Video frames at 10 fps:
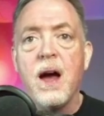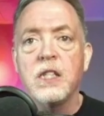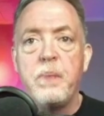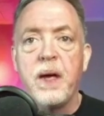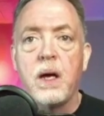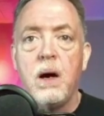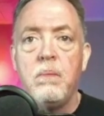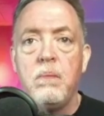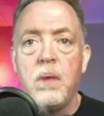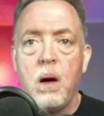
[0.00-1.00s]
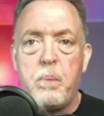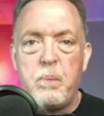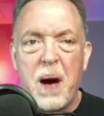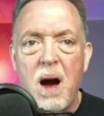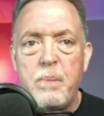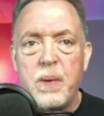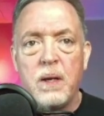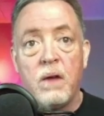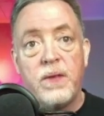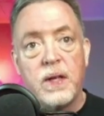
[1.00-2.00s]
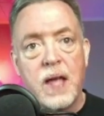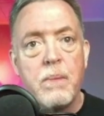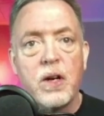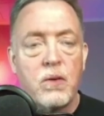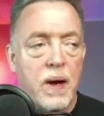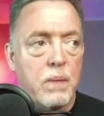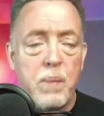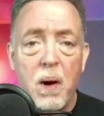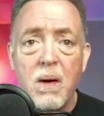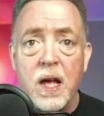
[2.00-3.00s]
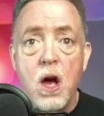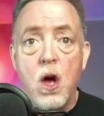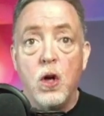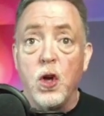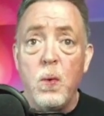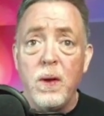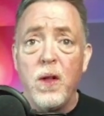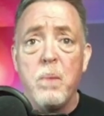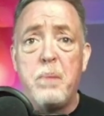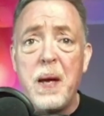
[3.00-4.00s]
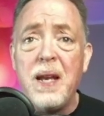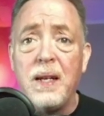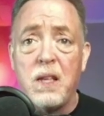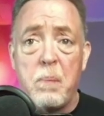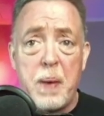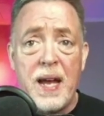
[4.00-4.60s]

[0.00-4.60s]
has become a puppet of the Democratic Party, doing their bidding to paint